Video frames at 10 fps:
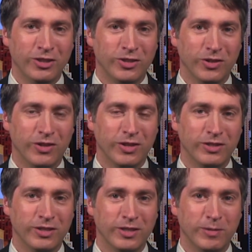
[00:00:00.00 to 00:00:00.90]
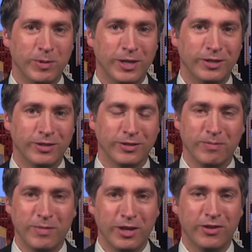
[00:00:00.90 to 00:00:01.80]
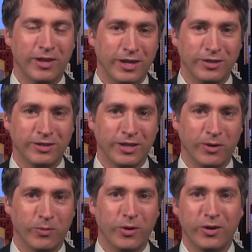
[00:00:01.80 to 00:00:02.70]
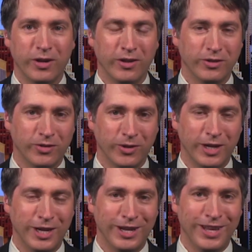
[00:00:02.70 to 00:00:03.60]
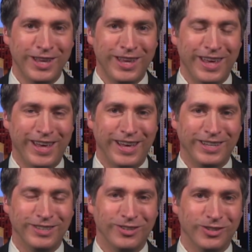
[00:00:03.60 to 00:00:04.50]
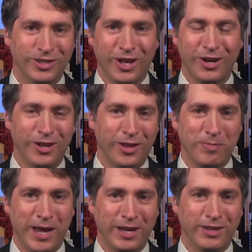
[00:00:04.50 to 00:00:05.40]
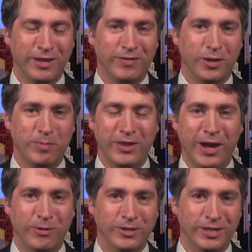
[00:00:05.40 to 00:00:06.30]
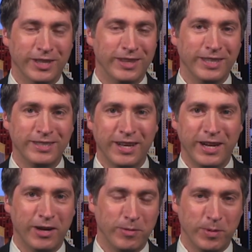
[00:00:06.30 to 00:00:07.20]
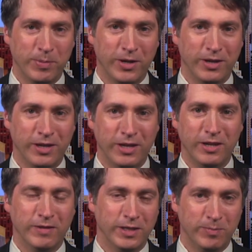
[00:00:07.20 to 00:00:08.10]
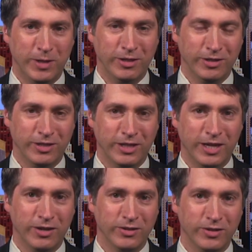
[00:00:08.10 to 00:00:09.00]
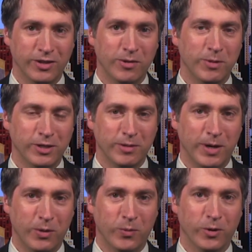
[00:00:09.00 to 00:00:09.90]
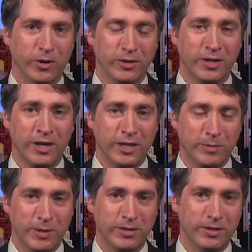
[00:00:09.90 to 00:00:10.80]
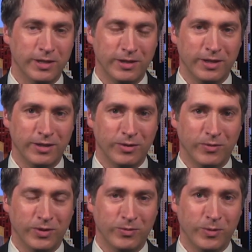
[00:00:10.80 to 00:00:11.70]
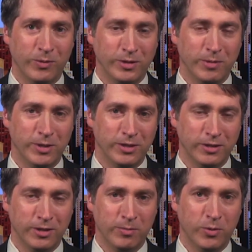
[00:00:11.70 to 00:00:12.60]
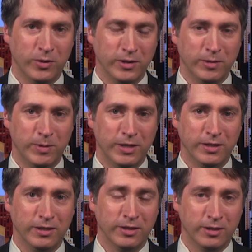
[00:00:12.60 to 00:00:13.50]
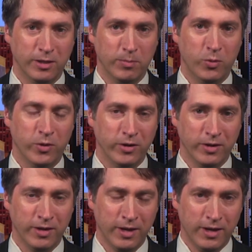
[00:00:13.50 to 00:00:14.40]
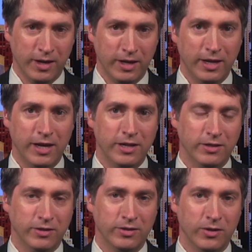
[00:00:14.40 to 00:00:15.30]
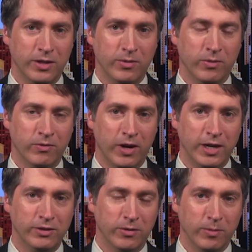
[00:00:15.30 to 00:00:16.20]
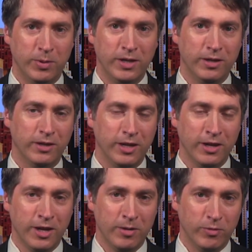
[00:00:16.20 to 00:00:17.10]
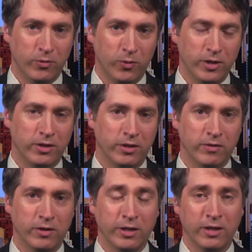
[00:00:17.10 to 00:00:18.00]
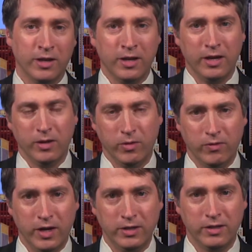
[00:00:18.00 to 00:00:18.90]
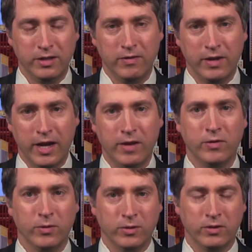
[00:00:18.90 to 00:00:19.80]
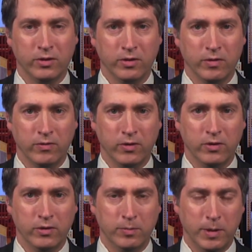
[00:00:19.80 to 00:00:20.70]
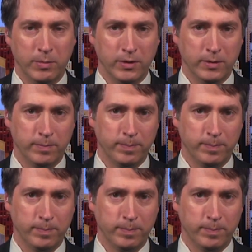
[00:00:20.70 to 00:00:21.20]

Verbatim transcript: So this is a speech. There's a myth that he just kind of wrote it on the train and, you know, jotted it on the back of the envelope, and that was it. That's not how he prepared any of his speeches. He cared so much about words, especially, you know, what was going to be such an important speech at such an important occasion. So he revised it repeatedly before he delivered it, and revised it even after it was delivered for the newspapers.